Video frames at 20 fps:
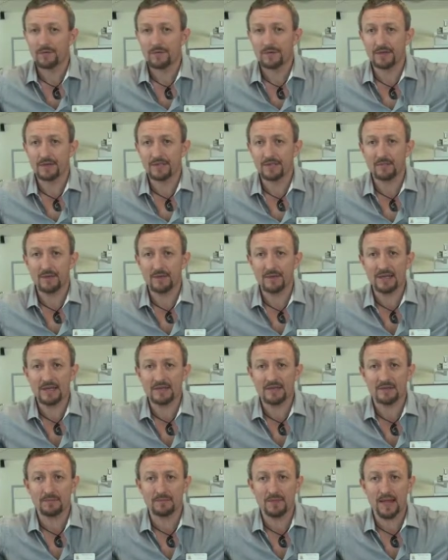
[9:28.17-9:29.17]
this
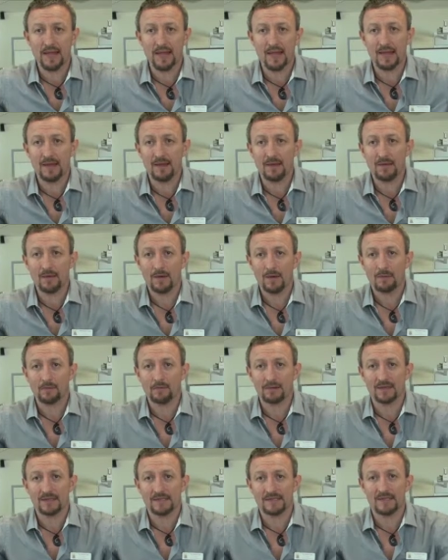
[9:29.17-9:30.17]
momentum here
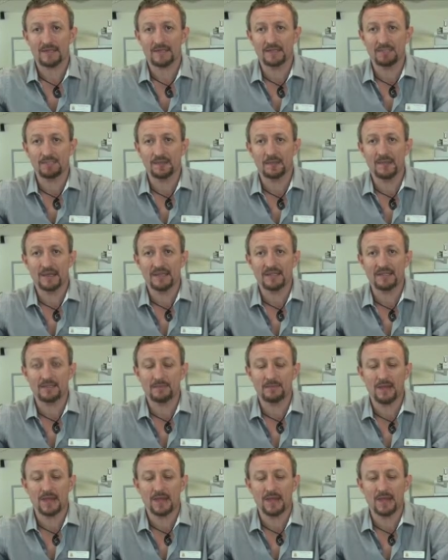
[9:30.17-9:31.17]
plus this
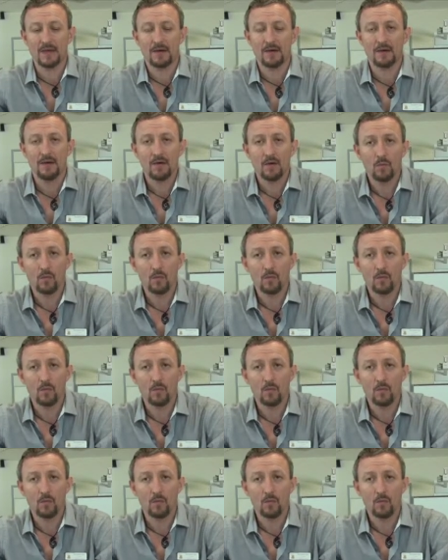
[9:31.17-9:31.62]
momentum here